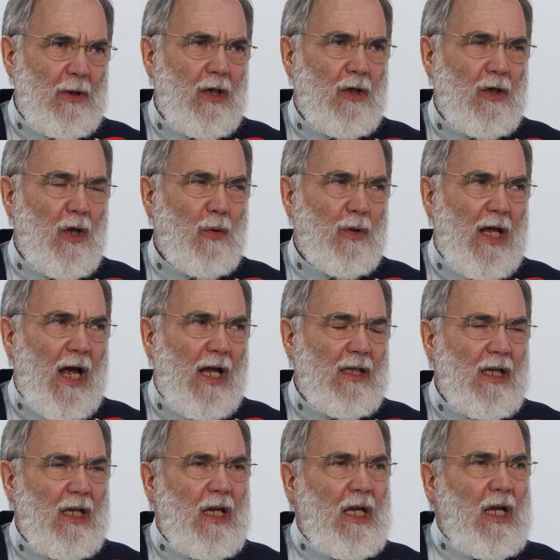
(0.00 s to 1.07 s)
We don't know
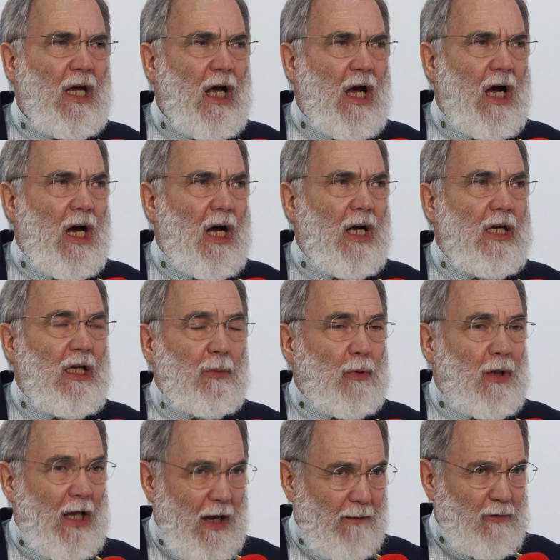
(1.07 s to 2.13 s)
that. It
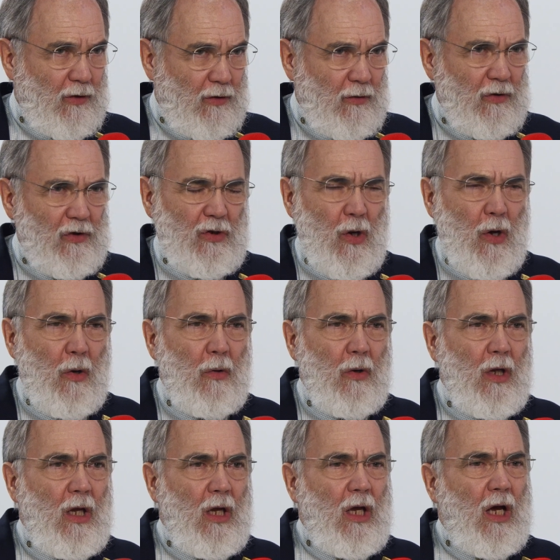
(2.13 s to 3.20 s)
will have to do so.
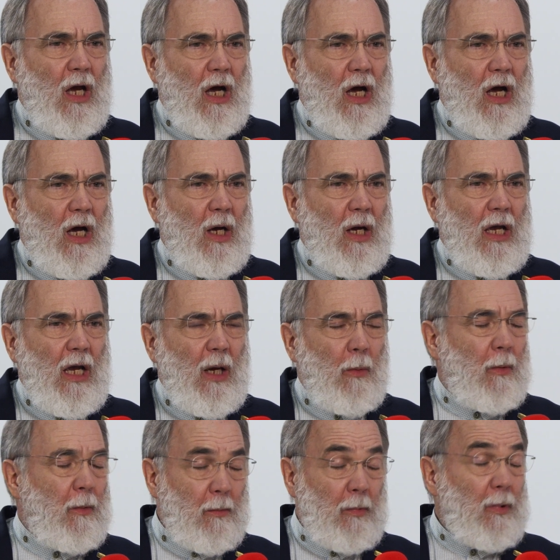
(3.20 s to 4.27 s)

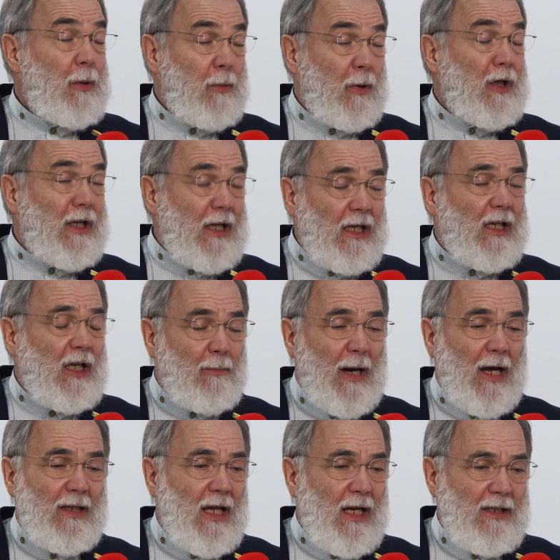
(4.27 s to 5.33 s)
We will need it
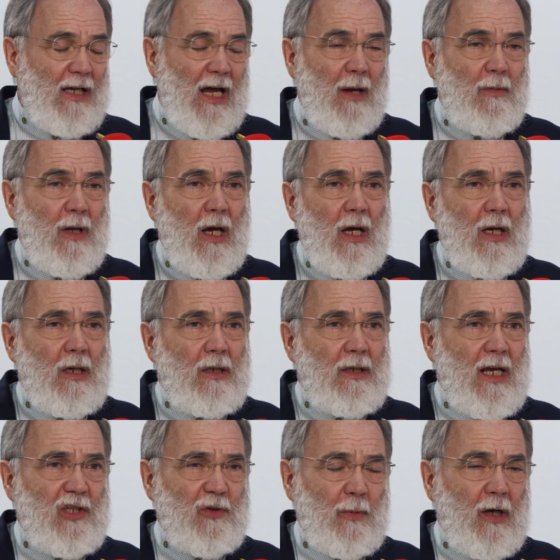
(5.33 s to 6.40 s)
by that time
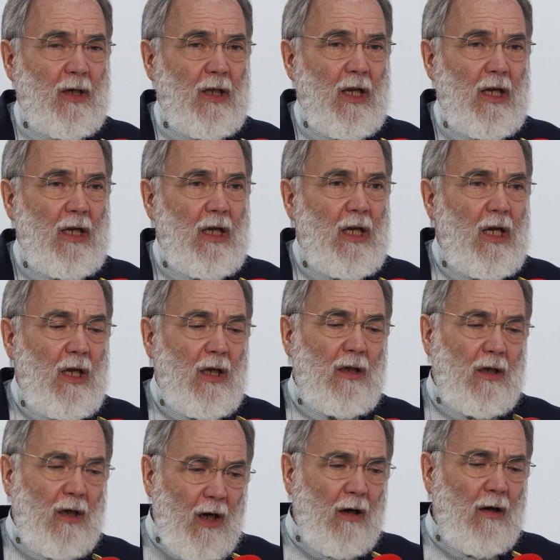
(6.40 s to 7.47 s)
desperately.
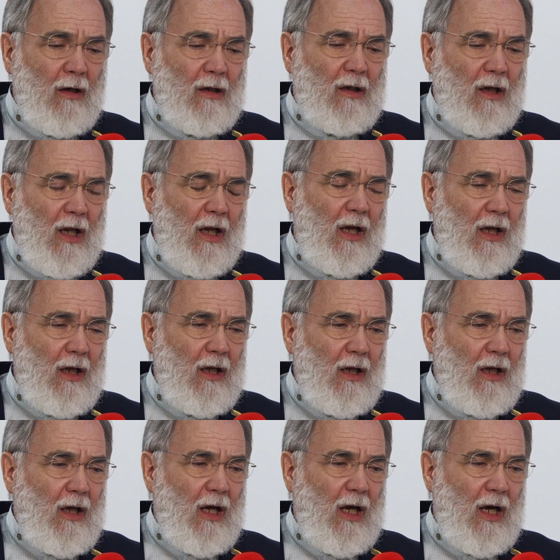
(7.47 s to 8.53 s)
Currently,
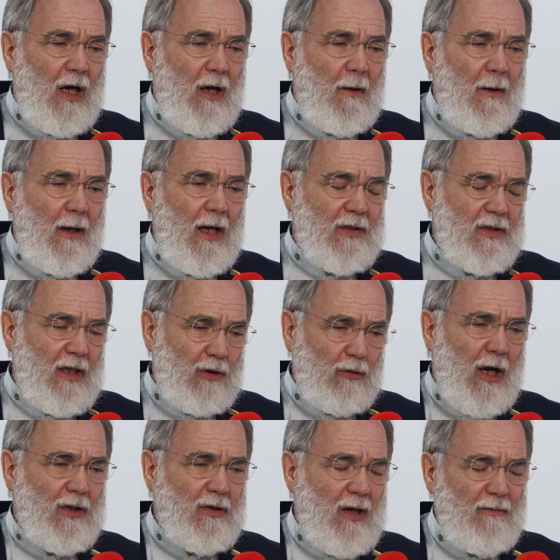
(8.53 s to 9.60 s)
as I
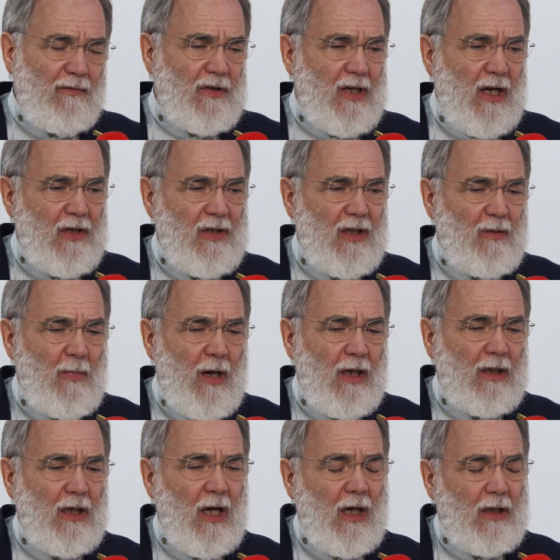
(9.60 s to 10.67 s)
try to emphasize in
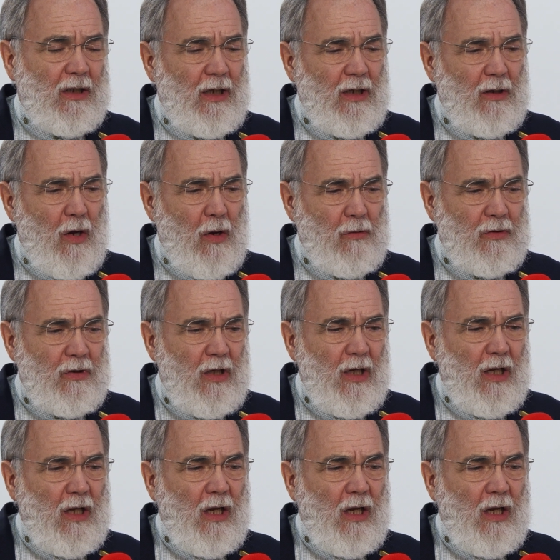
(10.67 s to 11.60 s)
my keynote,